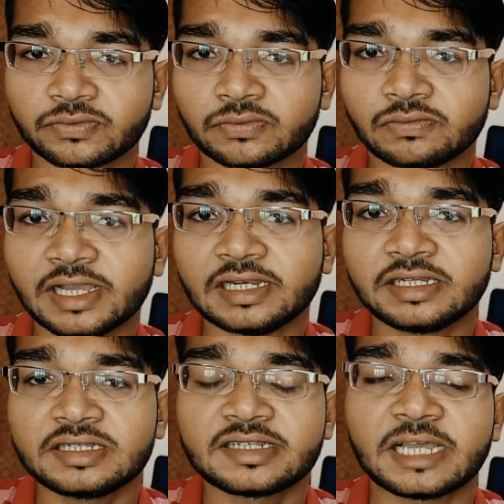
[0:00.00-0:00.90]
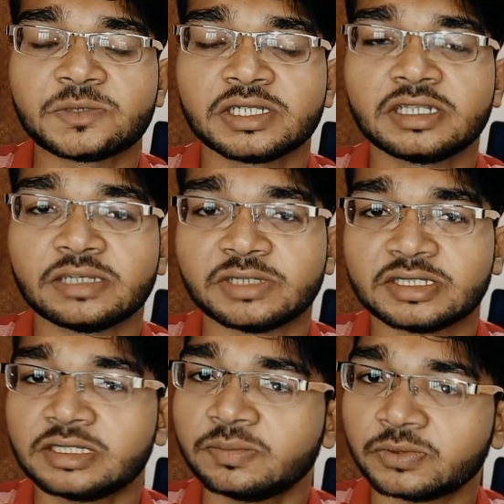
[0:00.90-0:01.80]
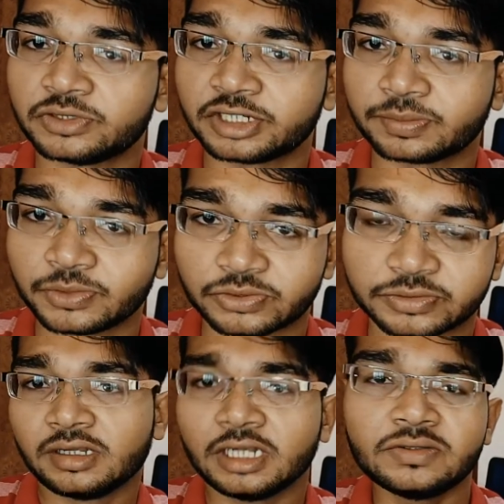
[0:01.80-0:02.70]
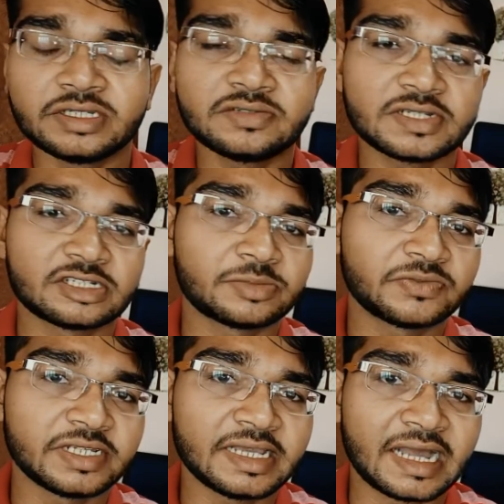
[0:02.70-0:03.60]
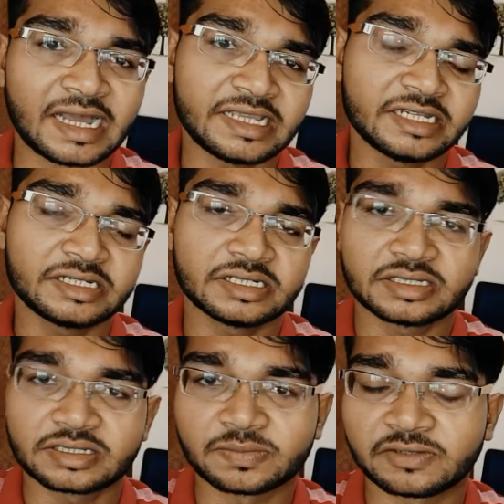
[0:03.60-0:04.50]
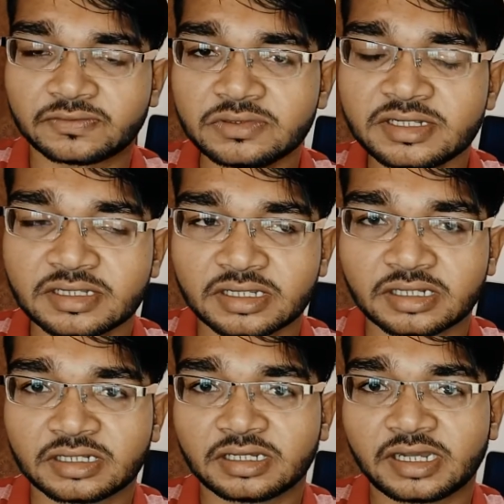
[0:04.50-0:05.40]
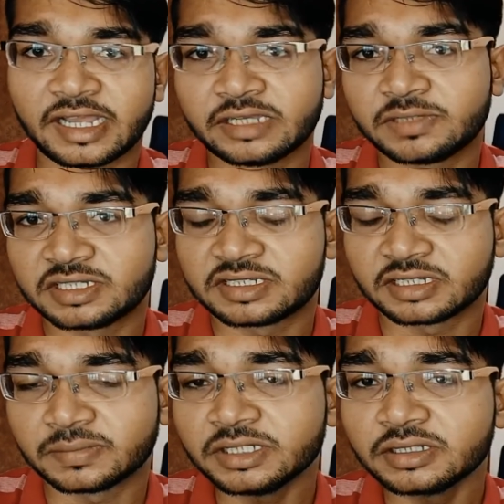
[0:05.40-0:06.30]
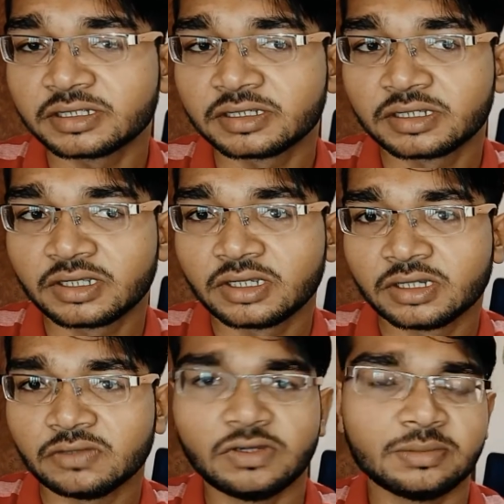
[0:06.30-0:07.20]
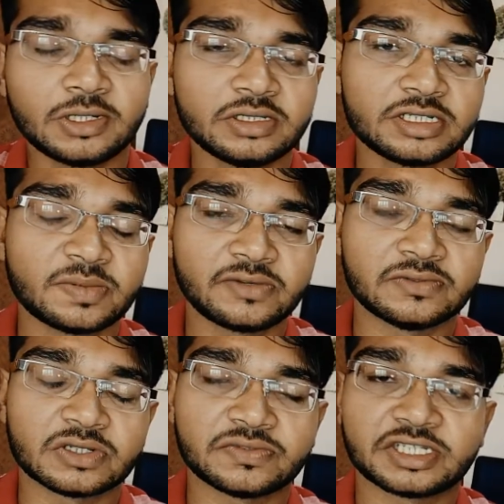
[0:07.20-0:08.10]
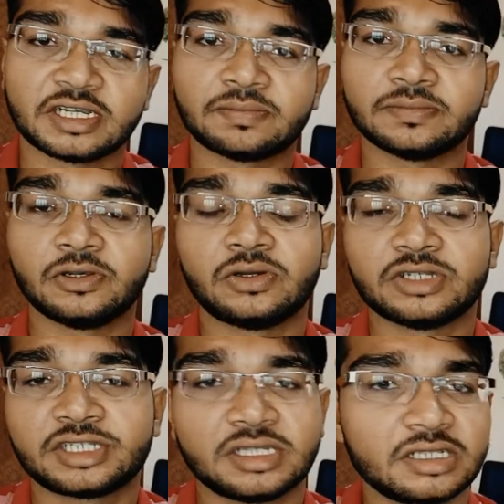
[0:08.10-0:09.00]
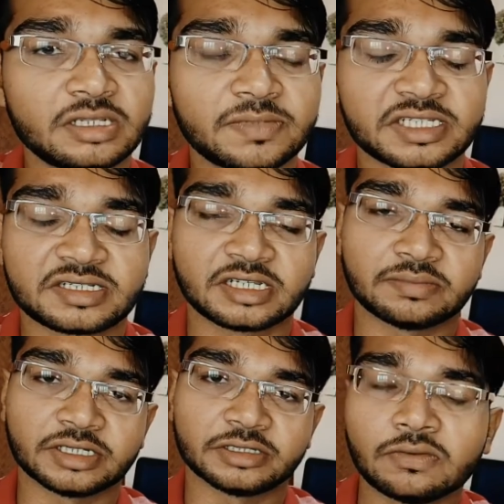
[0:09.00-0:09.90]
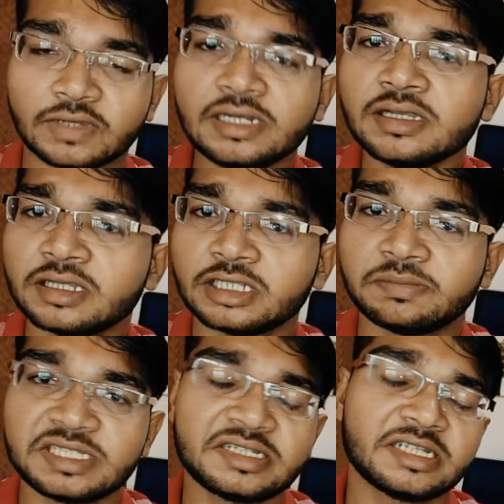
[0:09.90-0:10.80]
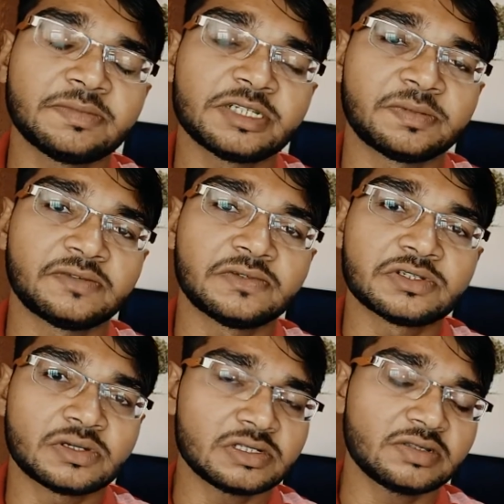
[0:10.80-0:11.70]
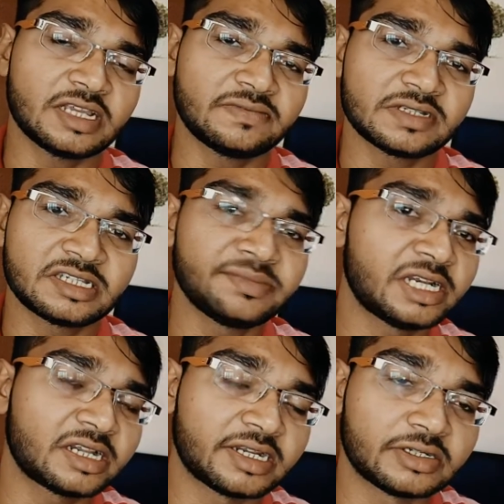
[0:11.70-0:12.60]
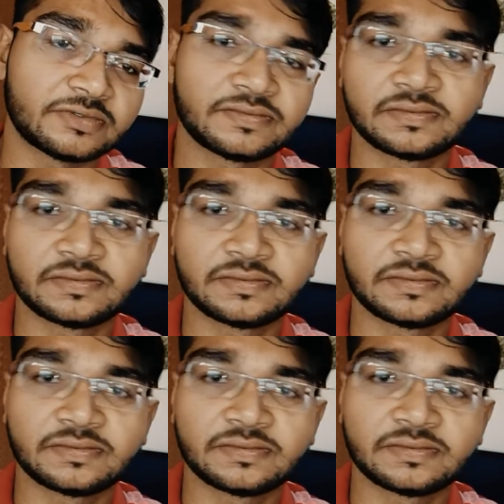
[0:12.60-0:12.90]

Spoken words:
while it is capturing the images in portrait mode. Now these were some of the high-end smartphones in a higher budget segment. Now what about the smartphones which are launched in the budget segment? Well, the budget segment smartphones also have a similar kind of